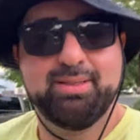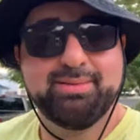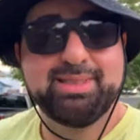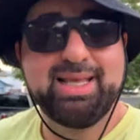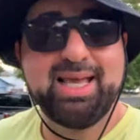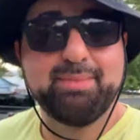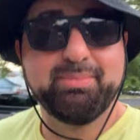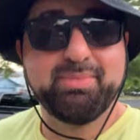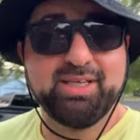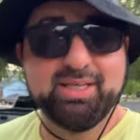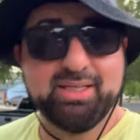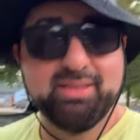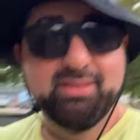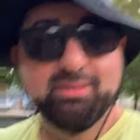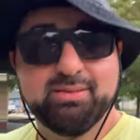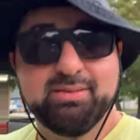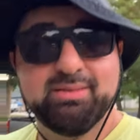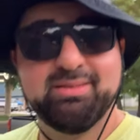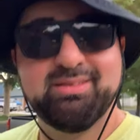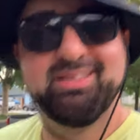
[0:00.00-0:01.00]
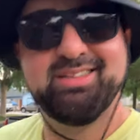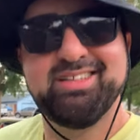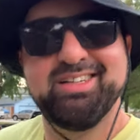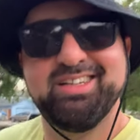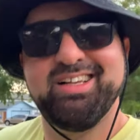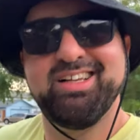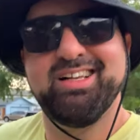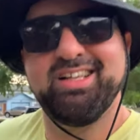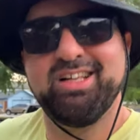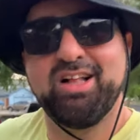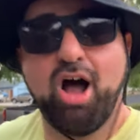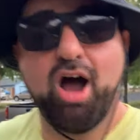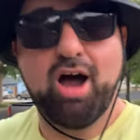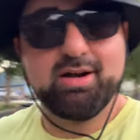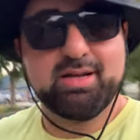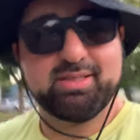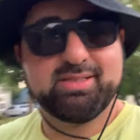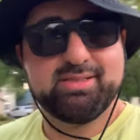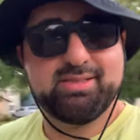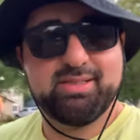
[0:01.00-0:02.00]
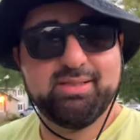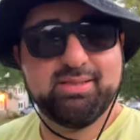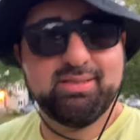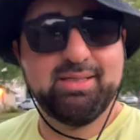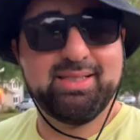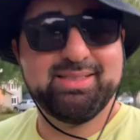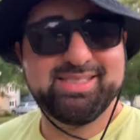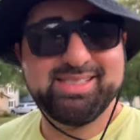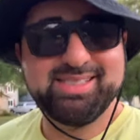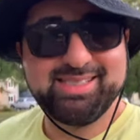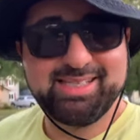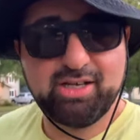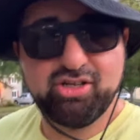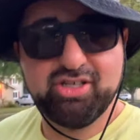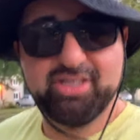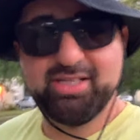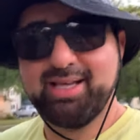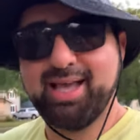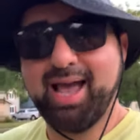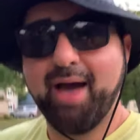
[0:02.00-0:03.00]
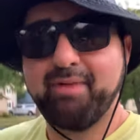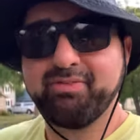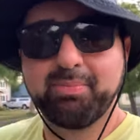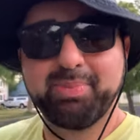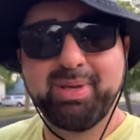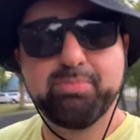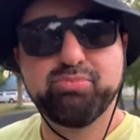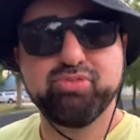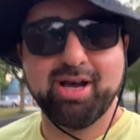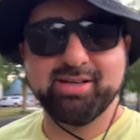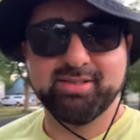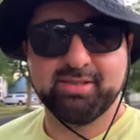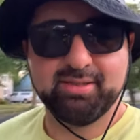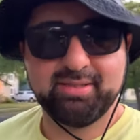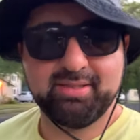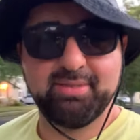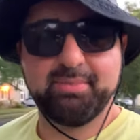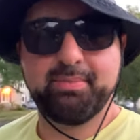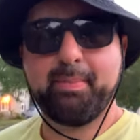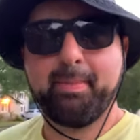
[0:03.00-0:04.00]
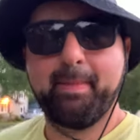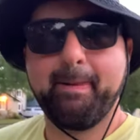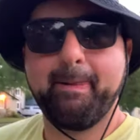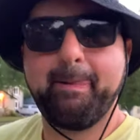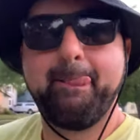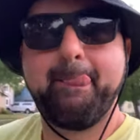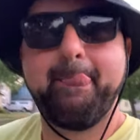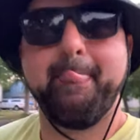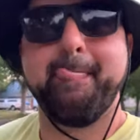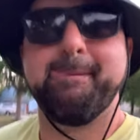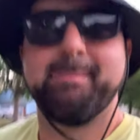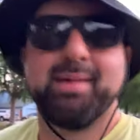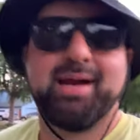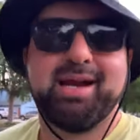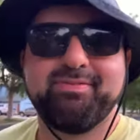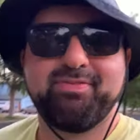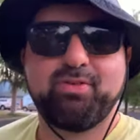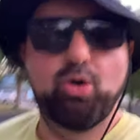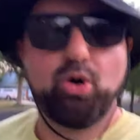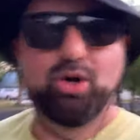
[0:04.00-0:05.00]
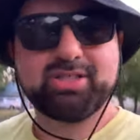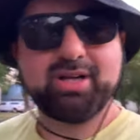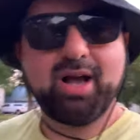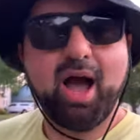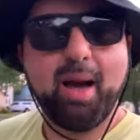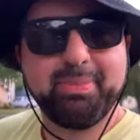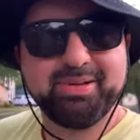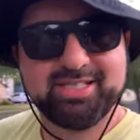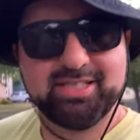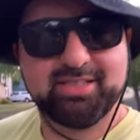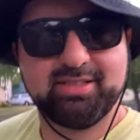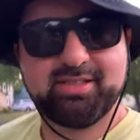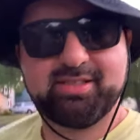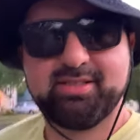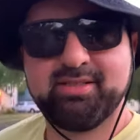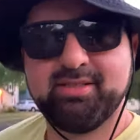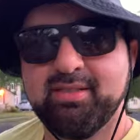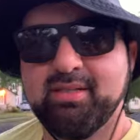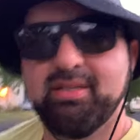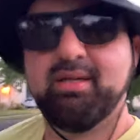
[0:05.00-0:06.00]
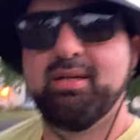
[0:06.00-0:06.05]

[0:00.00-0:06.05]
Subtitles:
namely honesty and sincerity, have to be present. And of course, competence.